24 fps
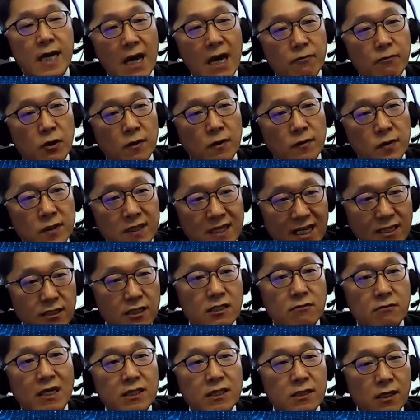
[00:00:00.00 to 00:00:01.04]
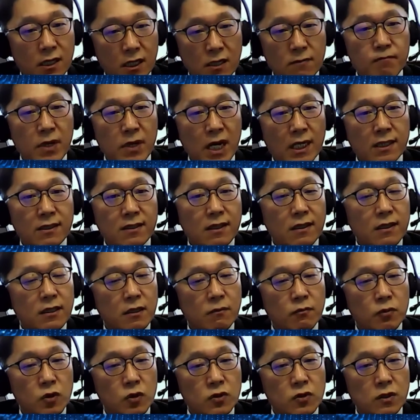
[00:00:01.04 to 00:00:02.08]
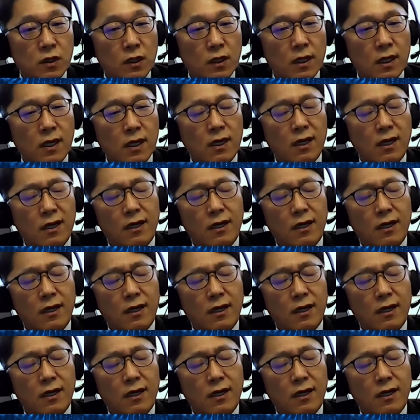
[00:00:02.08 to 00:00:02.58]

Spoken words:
have a detrimental impact in the future.